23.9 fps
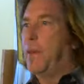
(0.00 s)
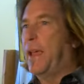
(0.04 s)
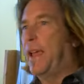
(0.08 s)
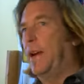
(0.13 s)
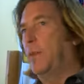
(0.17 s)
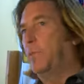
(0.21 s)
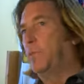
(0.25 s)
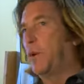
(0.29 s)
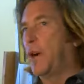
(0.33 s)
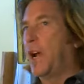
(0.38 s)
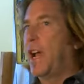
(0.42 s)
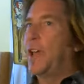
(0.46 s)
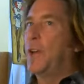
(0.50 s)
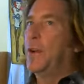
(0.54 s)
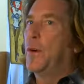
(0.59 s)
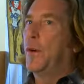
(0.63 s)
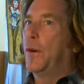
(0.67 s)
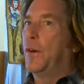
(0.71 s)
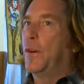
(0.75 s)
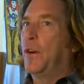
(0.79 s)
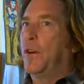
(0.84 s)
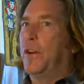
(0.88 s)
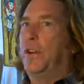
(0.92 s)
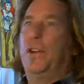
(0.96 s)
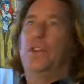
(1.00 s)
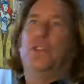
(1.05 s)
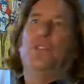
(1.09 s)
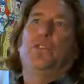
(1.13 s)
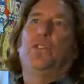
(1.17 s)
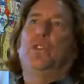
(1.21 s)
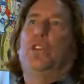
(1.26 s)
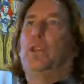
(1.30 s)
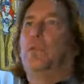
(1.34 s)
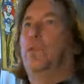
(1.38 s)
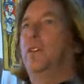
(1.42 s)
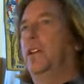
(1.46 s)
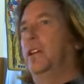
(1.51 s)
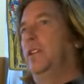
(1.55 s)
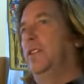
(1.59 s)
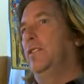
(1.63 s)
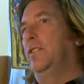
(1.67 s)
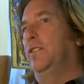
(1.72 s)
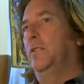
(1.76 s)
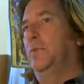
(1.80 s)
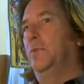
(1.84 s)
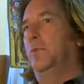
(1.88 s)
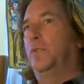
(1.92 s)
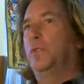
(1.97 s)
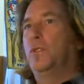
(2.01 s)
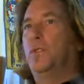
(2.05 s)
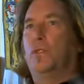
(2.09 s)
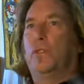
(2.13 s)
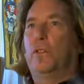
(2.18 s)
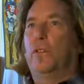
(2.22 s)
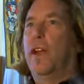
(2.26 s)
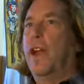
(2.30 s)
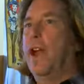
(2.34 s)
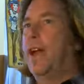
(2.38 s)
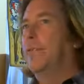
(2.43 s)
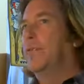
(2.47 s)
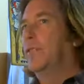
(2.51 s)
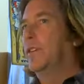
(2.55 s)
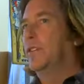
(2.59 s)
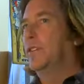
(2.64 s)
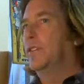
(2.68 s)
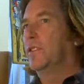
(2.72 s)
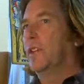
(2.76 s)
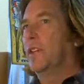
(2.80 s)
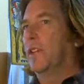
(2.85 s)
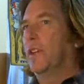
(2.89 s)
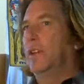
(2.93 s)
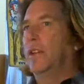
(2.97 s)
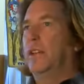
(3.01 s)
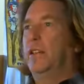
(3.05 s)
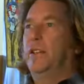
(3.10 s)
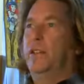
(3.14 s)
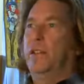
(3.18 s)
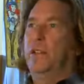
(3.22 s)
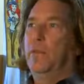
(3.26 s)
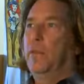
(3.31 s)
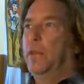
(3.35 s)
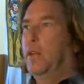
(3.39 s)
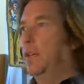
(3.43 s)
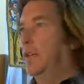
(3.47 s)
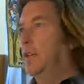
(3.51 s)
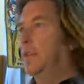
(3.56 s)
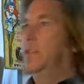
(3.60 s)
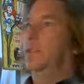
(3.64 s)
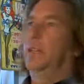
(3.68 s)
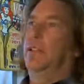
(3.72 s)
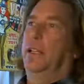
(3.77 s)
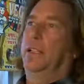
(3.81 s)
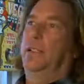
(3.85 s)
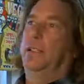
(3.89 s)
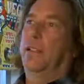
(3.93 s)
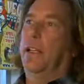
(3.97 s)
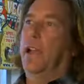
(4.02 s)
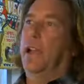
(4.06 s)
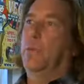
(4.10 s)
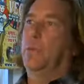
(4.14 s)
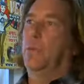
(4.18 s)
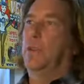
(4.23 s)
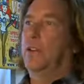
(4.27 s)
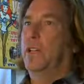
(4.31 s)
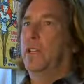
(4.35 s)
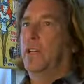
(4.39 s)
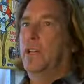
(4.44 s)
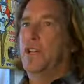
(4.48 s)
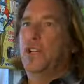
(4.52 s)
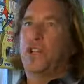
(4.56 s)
to paint it bright orange, and he wanted to do some cool graphics on it, and he wanted to do like lime green